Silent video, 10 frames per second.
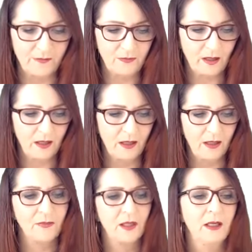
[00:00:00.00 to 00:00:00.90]

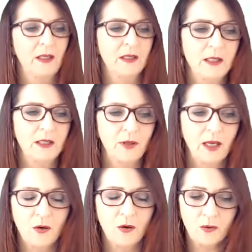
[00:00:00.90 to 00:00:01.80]
So
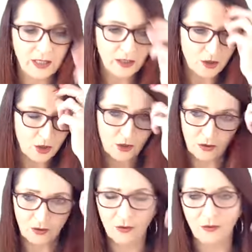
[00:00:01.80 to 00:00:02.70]
according
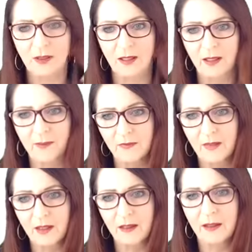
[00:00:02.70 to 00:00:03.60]
to
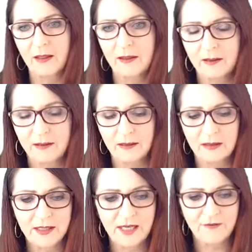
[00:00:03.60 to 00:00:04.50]
a
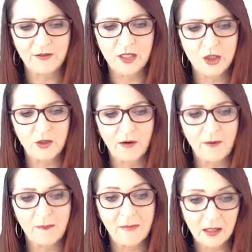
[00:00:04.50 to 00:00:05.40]
definition of a
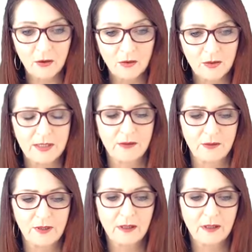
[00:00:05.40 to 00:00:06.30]
medical
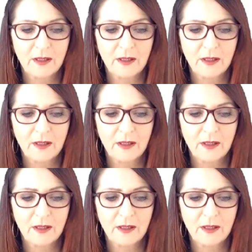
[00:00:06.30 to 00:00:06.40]
disorder,